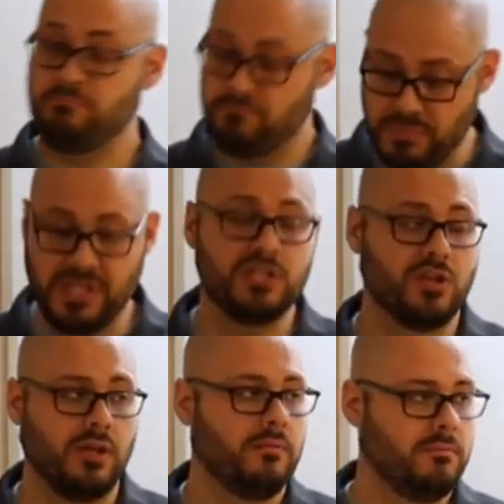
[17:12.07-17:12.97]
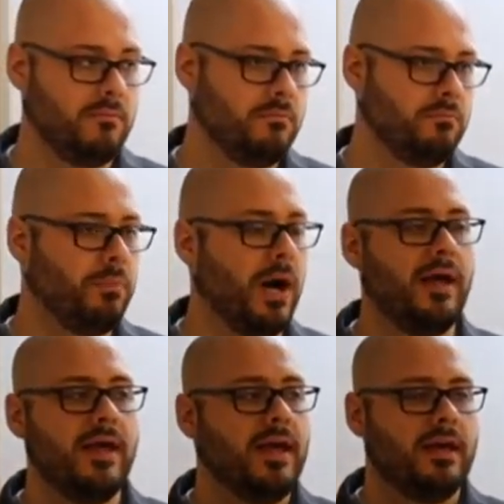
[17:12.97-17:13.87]
Potentially.
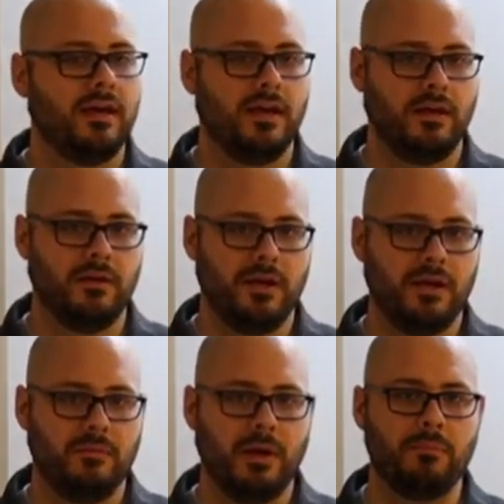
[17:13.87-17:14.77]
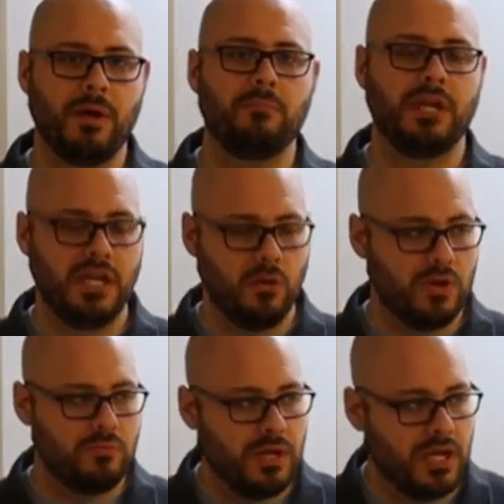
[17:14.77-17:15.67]
But but but but he
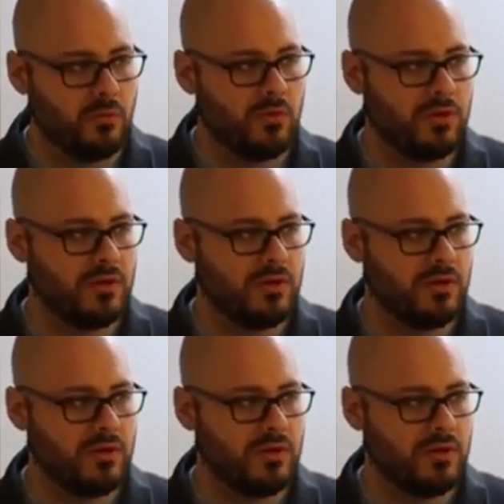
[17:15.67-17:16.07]
would but he would